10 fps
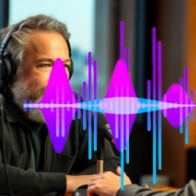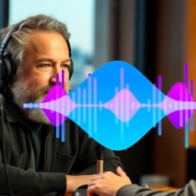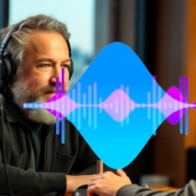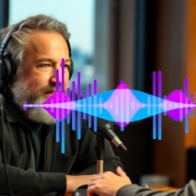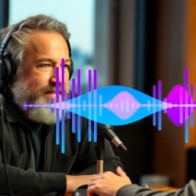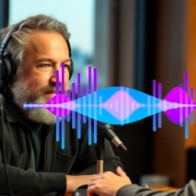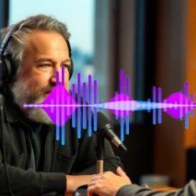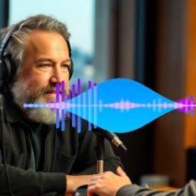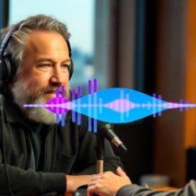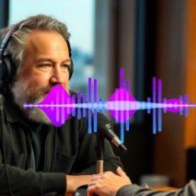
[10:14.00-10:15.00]
He
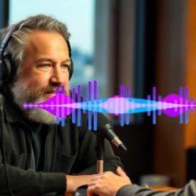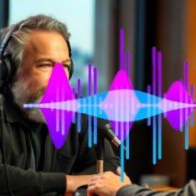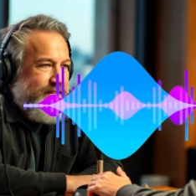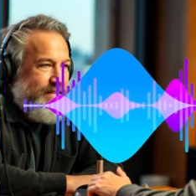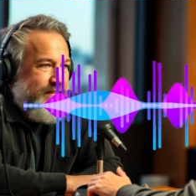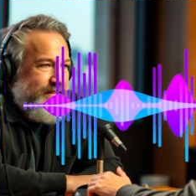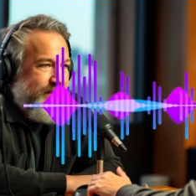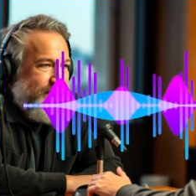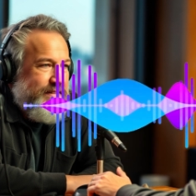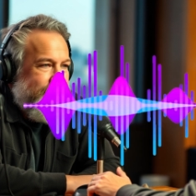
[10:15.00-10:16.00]
made facing his
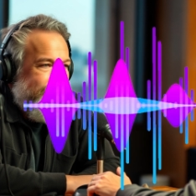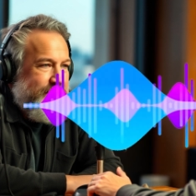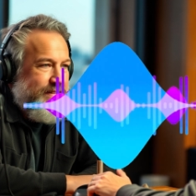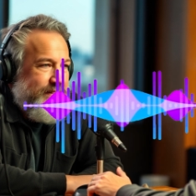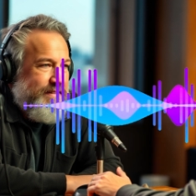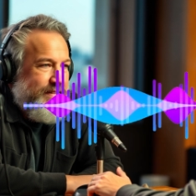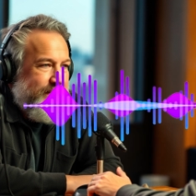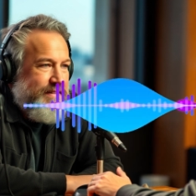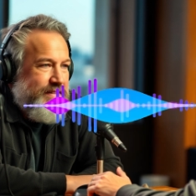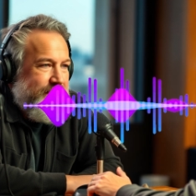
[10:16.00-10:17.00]
weaknesses part of his
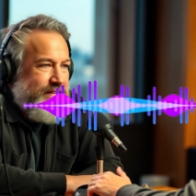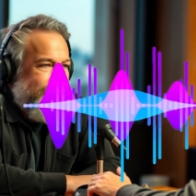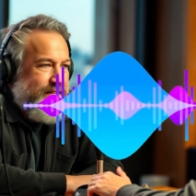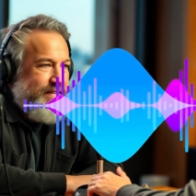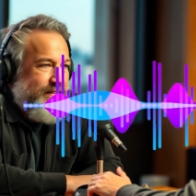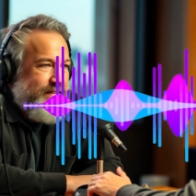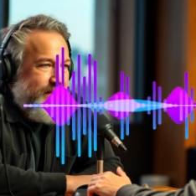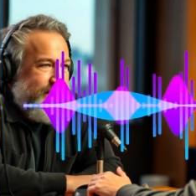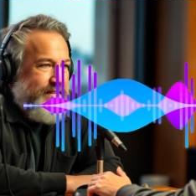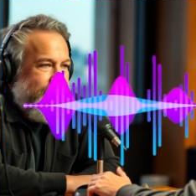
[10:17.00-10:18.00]

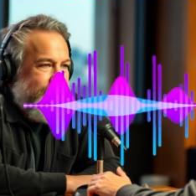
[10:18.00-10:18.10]
process.